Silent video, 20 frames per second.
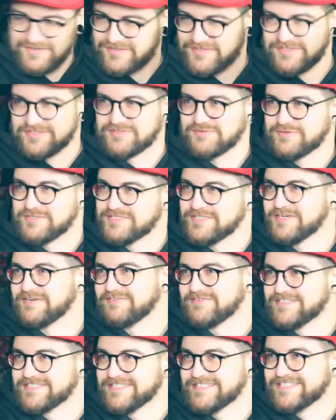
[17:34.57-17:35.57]
goods or
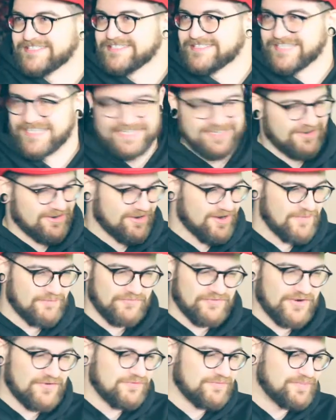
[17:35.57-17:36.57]
services and are
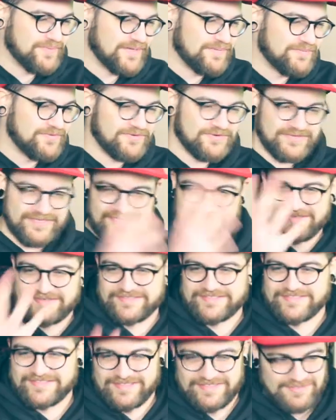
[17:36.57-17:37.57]
upfront with people
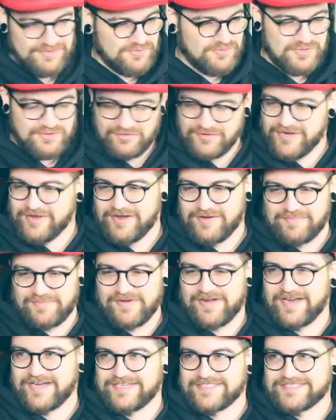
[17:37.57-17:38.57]
and you agree on a
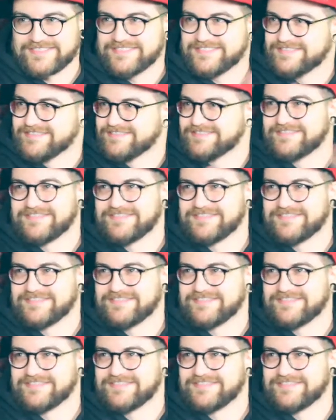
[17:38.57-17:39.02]
price,